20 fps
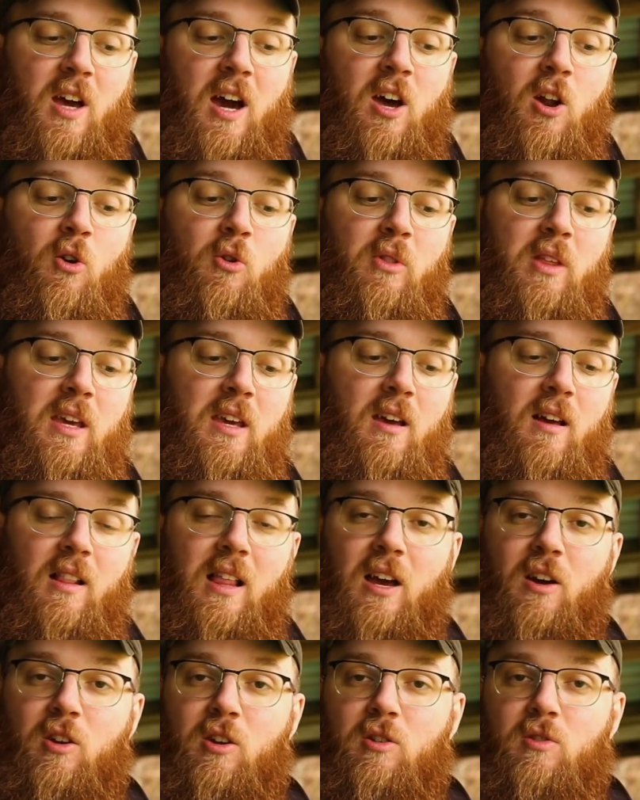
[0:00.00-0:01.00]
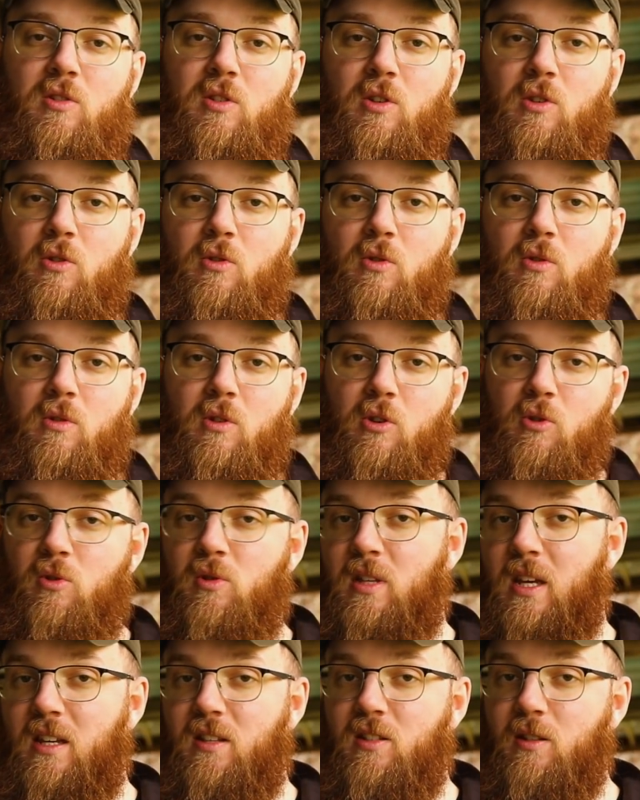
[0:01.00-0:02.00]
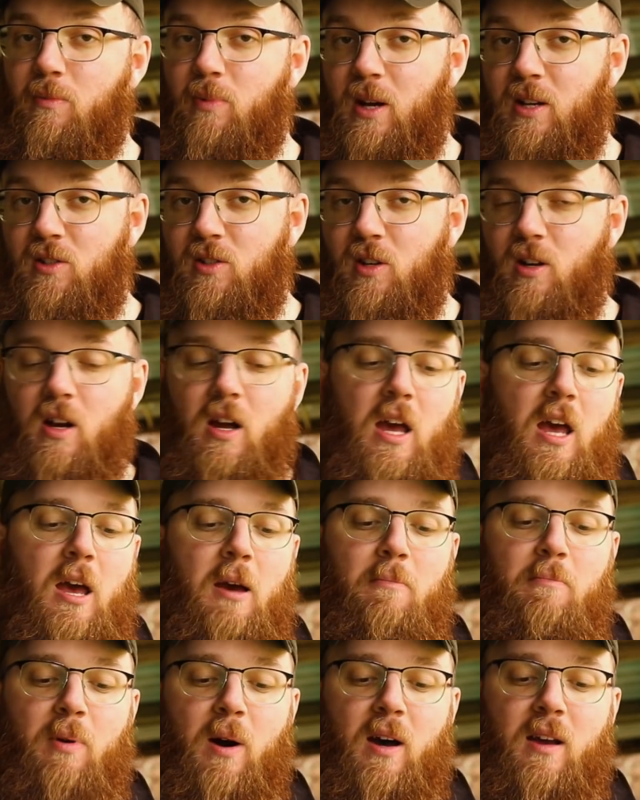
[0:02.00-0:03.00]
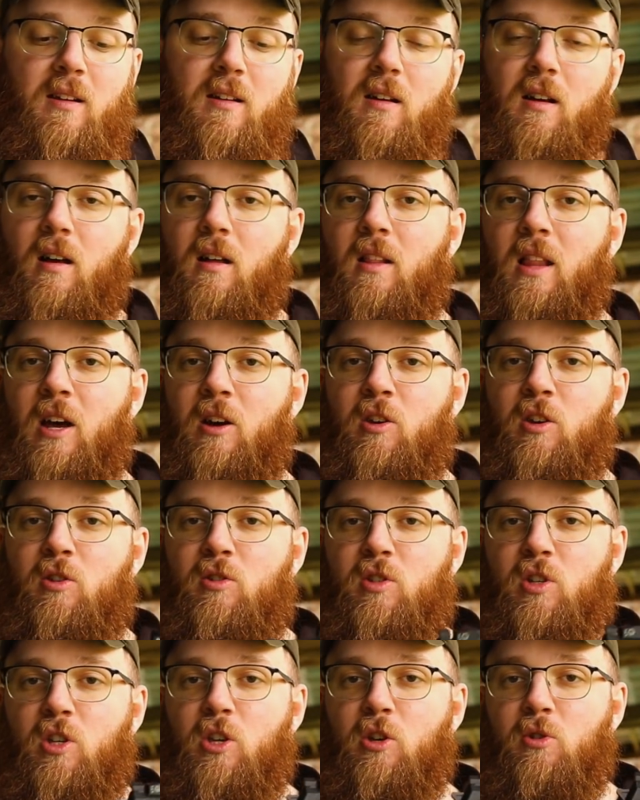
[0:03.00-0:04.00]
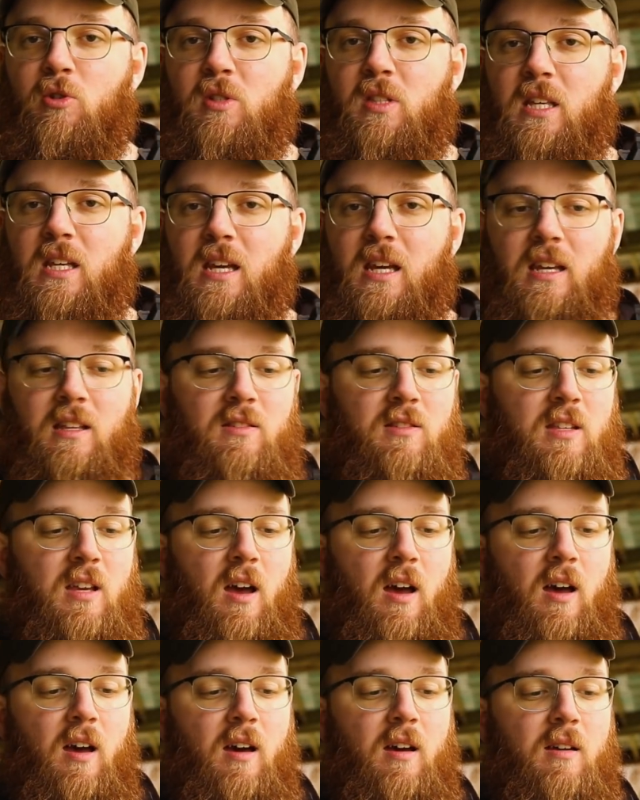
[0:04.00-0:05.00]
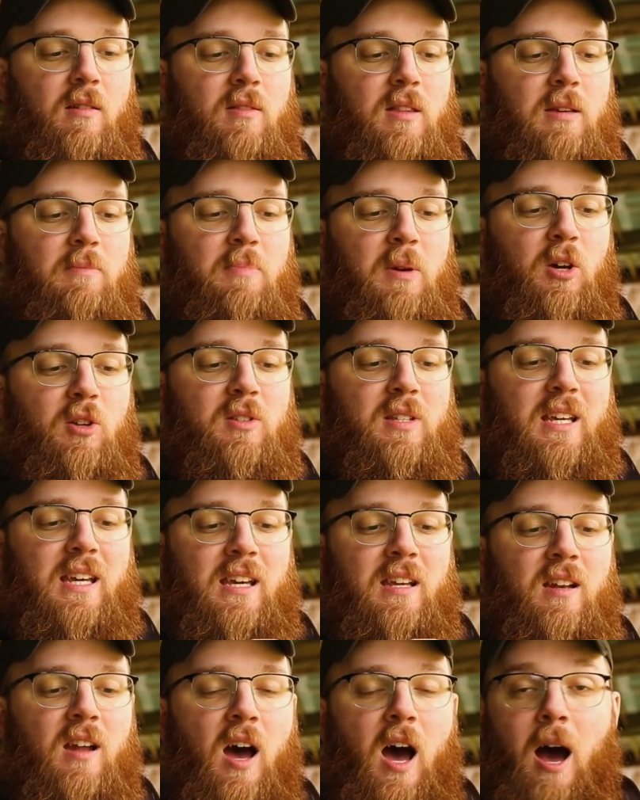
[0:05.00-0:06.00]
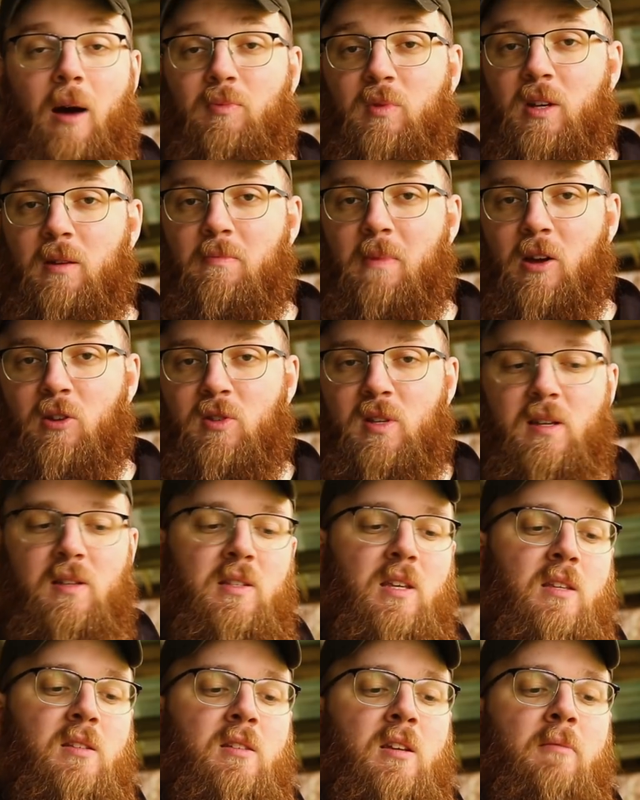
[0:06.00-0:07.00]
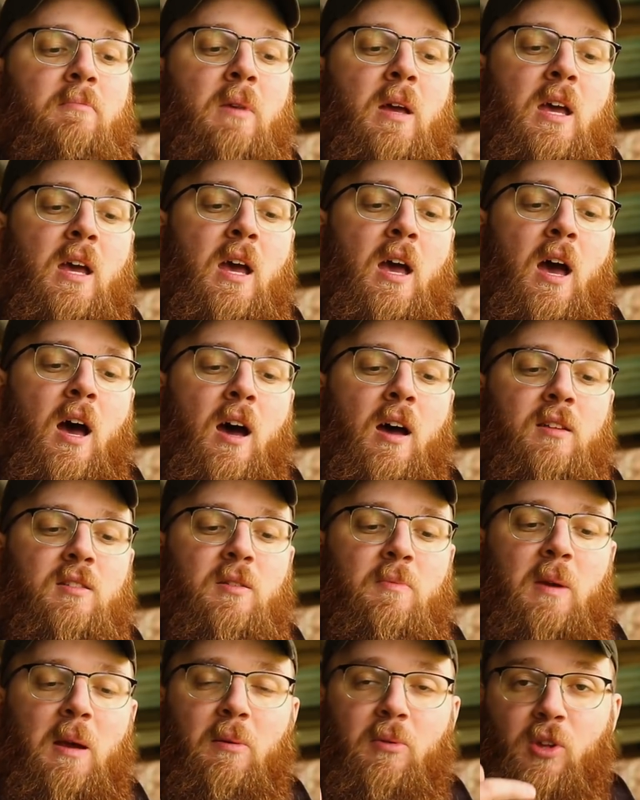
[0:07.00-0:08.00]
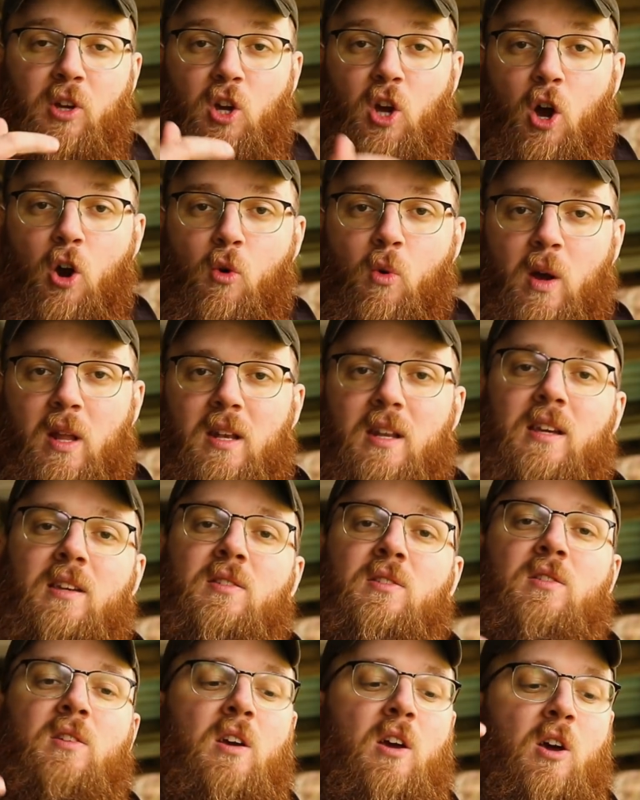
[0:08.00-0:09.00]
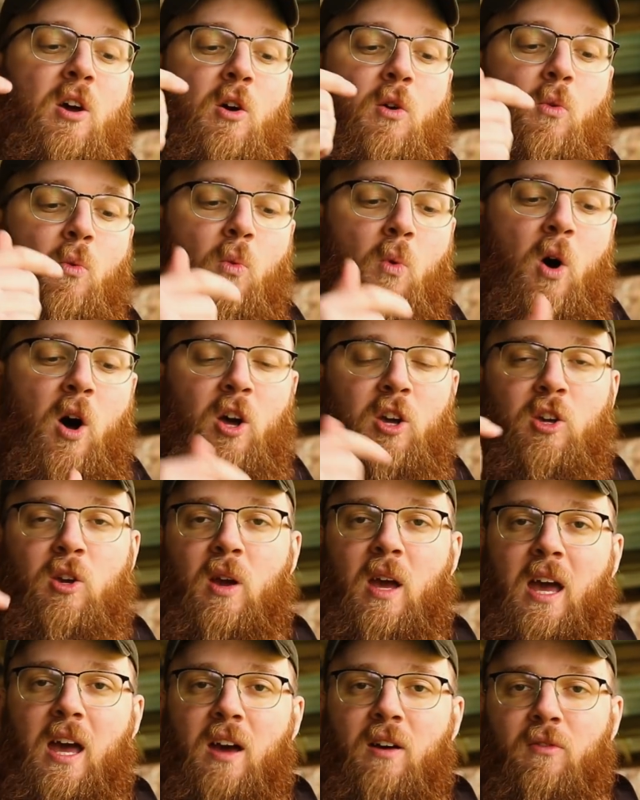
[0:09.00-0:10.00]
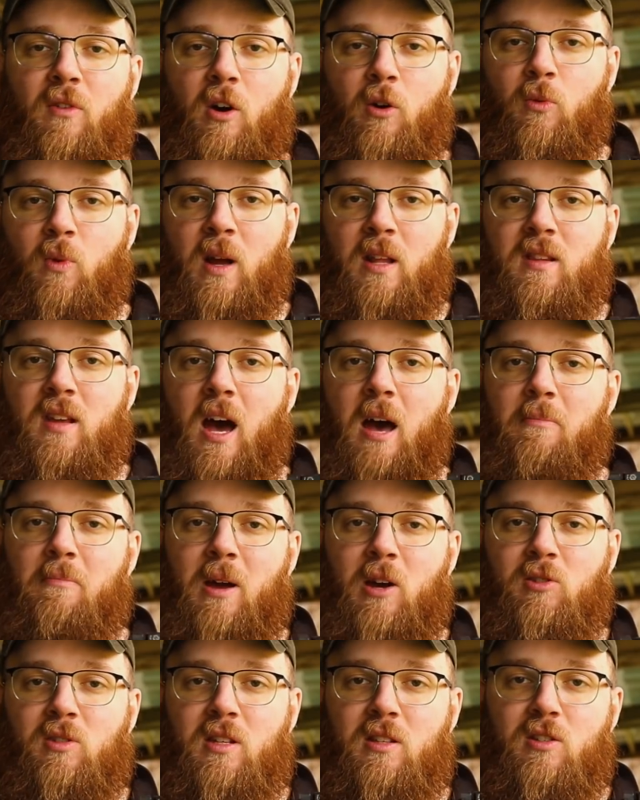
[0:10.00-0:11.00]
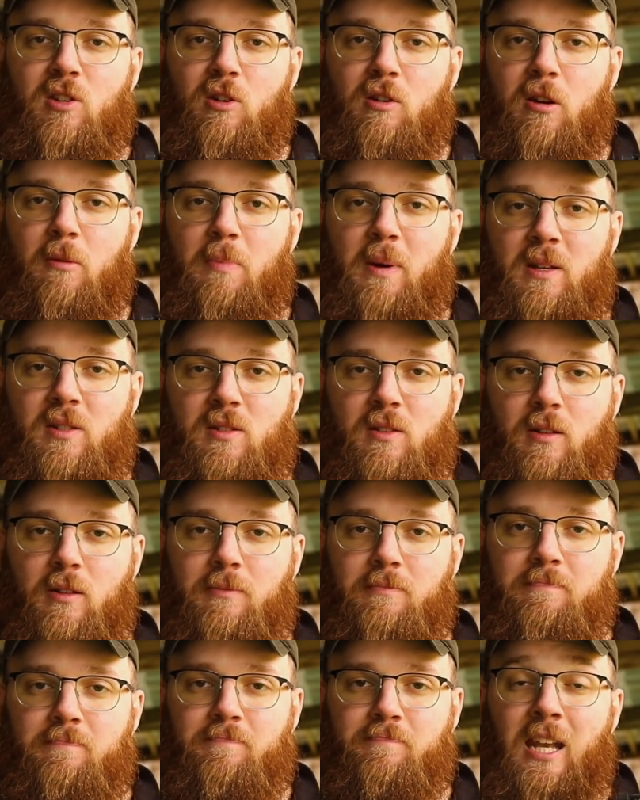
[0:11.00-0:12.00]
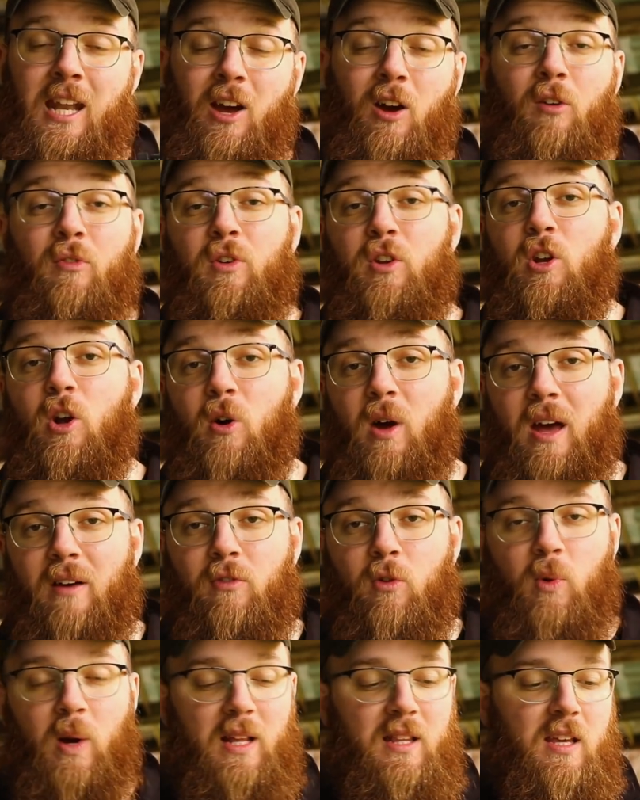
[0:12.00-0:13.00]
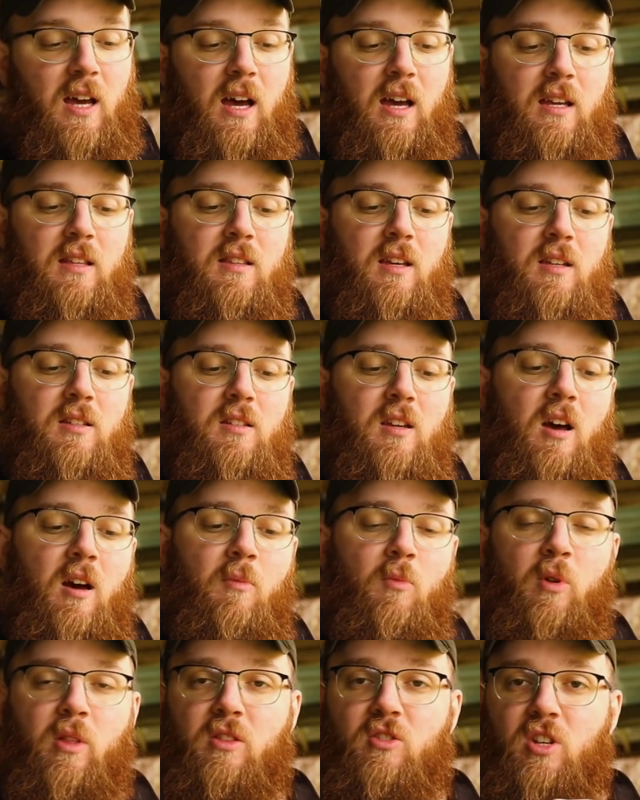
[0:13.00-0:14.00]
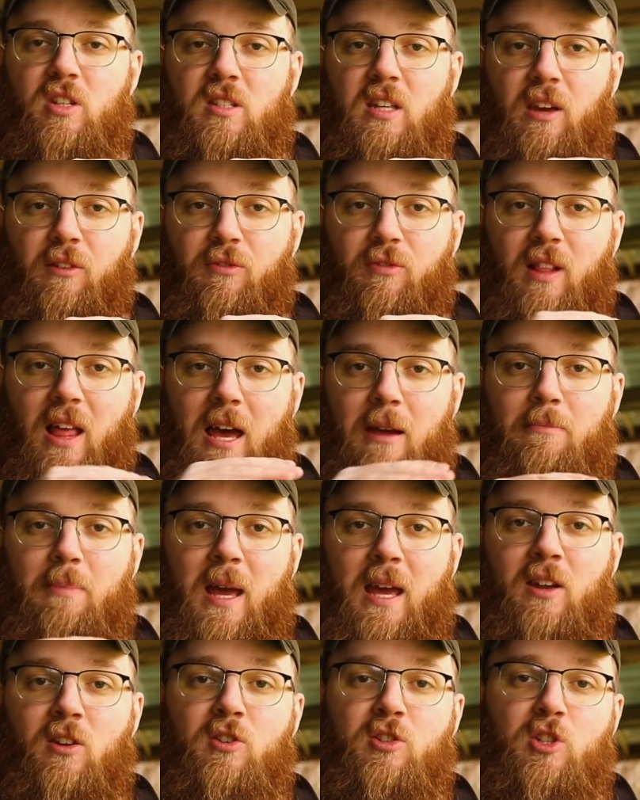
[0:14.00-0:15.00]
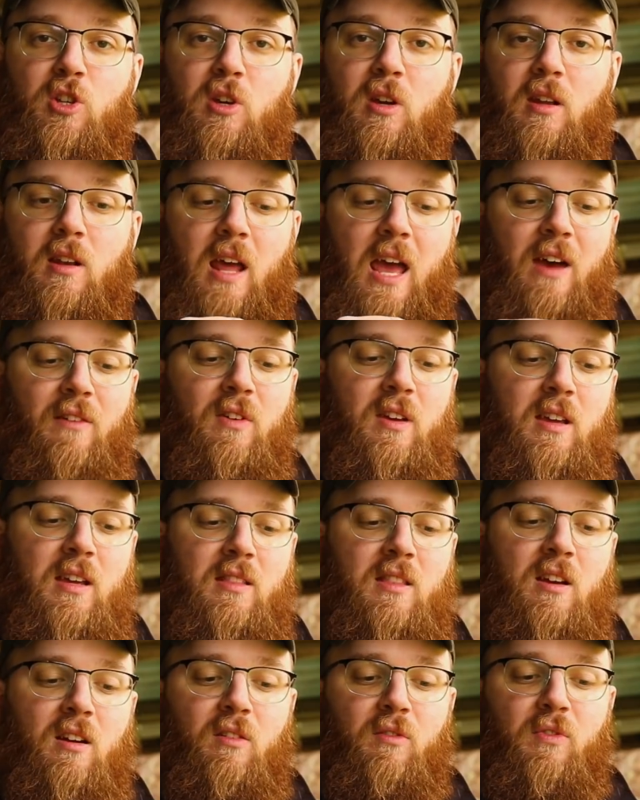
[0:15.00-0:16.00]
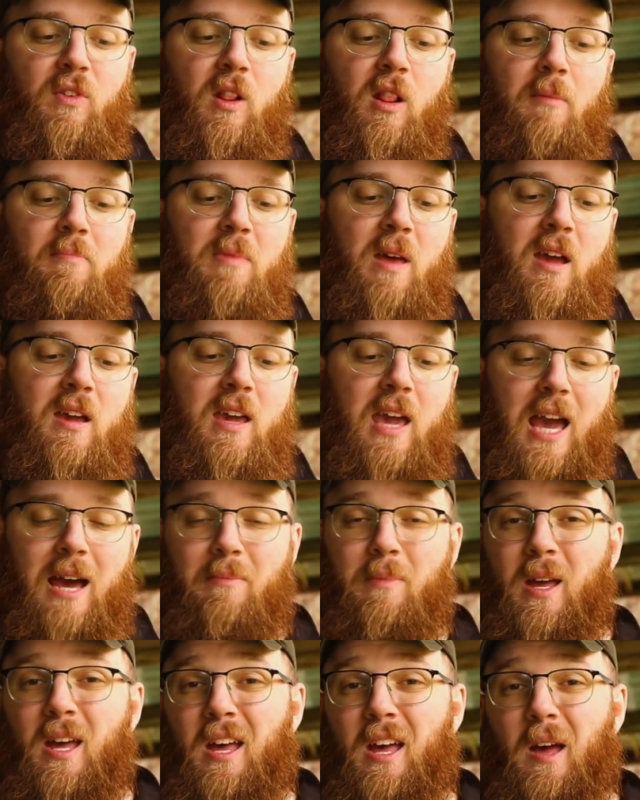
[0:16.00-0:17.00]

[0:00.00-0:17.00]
not only allow you to use a suppressor, but allow you to use the built-in optic mounting system to be able to co-witness while you have a red dot mounted to your pistol. Now, if you don't have a red dot, it does come with just a flat panel, so you can have it in there and fill up that gap.